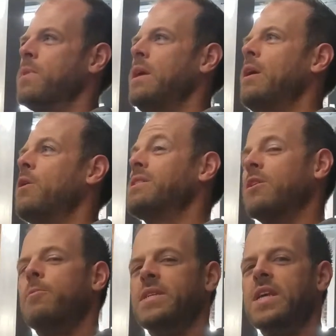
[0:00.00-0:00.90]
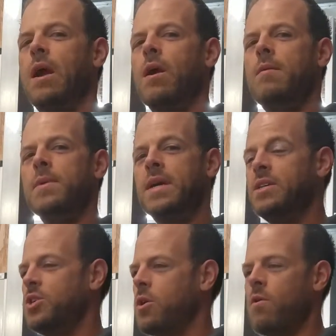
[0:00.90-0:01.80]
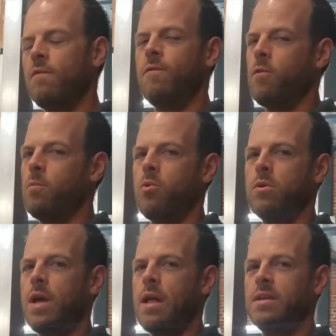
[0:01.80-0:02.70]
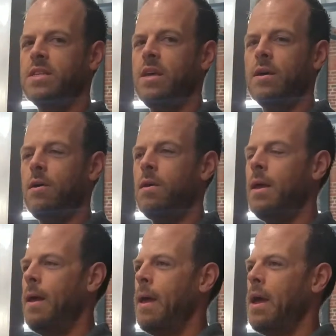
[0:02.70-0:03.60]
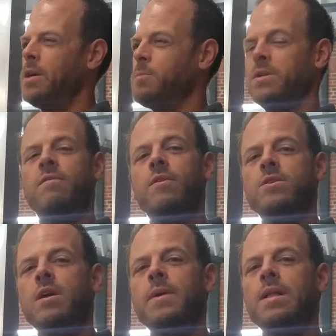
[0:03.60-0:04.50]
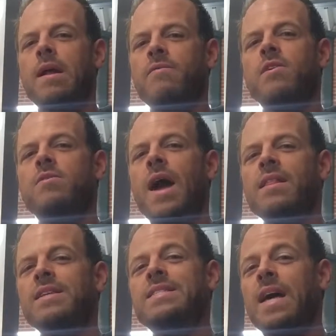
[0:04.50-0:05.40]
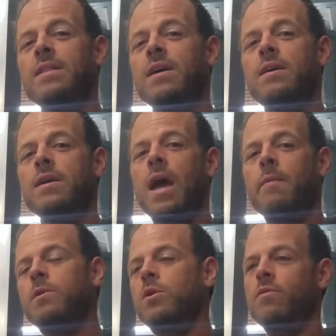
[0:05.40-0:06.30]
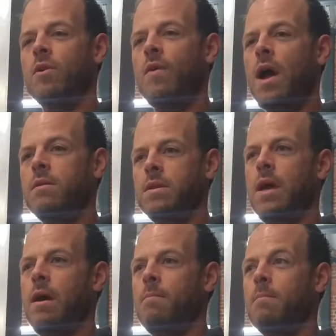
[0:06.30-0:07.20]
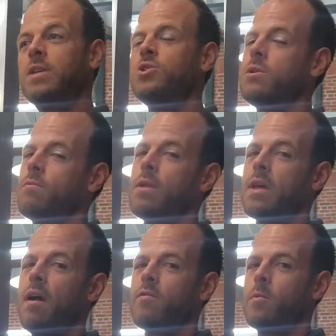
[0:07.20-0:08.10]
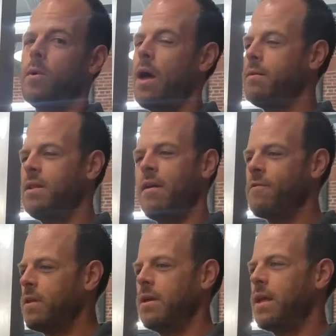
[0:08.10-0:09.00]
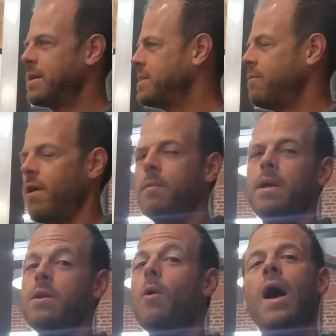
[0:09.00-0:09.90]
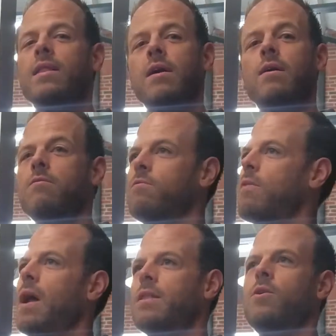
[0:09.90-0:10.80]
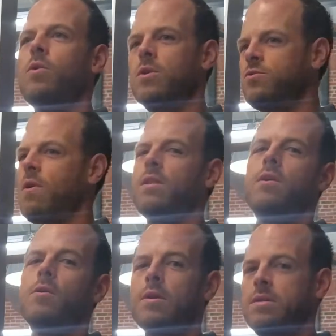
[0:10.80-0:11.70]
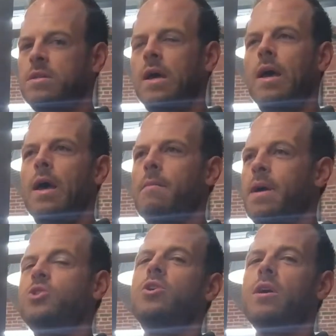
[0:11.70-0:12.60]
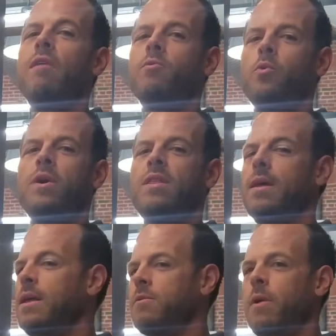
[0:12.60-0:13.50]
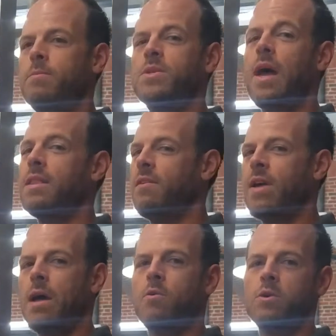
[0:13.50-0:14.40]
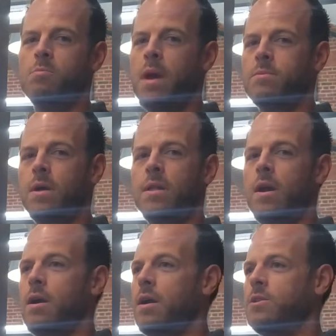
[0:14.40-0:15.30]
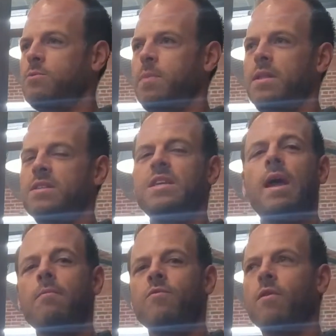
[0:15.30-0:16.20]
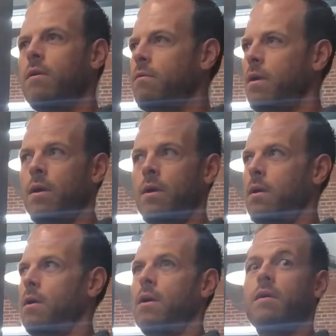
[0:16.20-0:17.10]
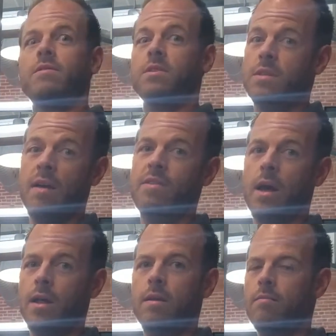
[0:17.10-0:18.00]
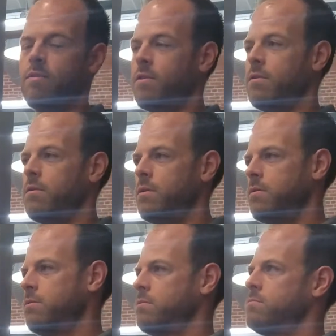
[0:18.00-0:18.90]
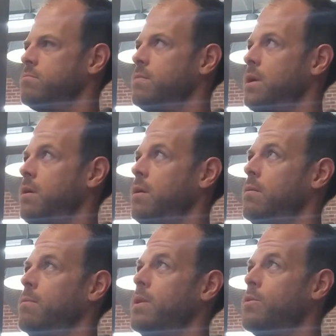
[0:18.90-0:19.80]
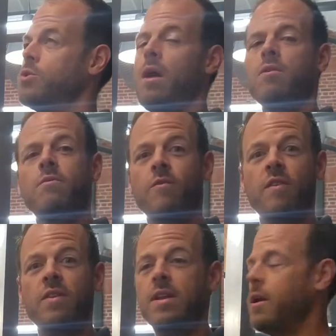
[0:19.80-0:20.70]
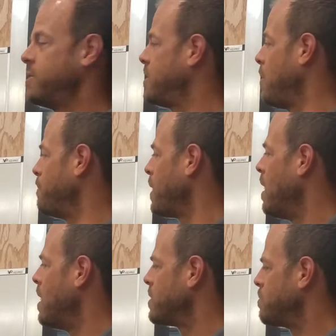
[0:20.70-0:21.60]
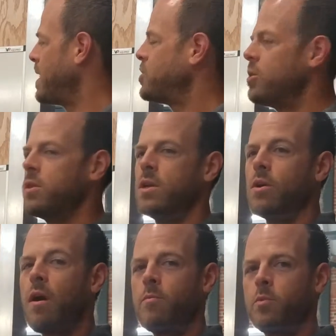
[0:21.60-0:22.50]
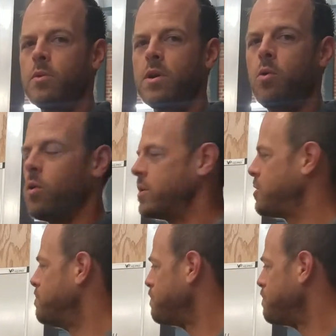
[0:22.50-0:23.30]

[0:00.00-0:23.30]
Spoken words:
you know, it's a little bit scary because you're going full bore down this hill, and especially if there's going to be a lot of other athletes out there to kind of maneuver around. Make sure you're really comfortable. I definitely, like I said, recommend go out there, ride the course, run the course. Make sure you're comfortable with it. Hit the website. They've got course maps on there. It's been the same for ever since I've done it. I've been doing triathlons for 15 years. So just make sure that you're comfortable with the course.